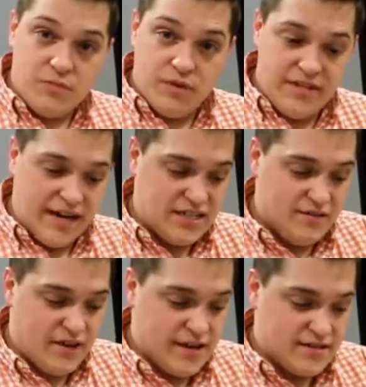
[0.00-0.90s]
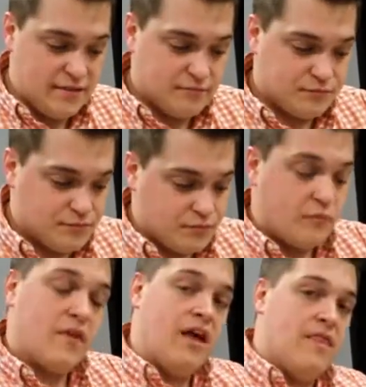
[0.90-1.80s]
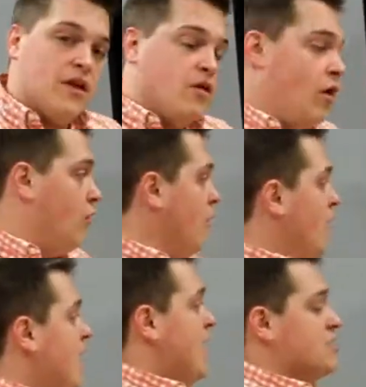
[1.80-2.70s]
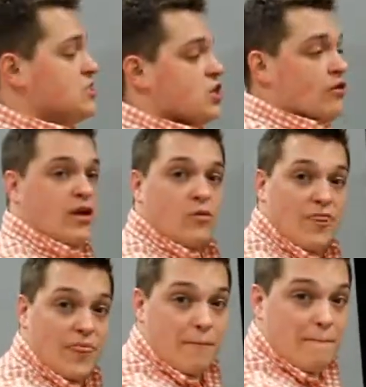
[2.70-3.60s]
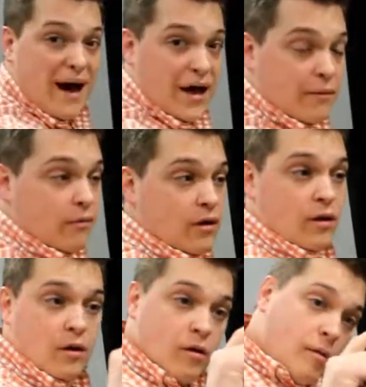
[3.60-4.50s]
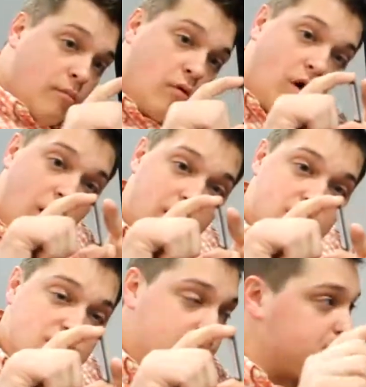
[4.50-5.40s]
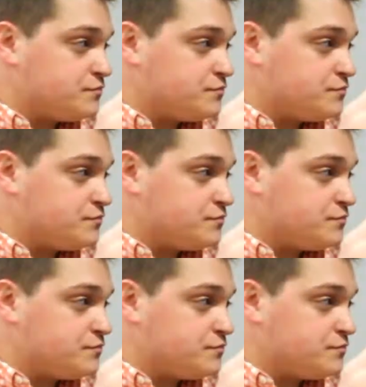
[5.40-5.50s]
protective casing, and then go, and starting with the bottom prongs,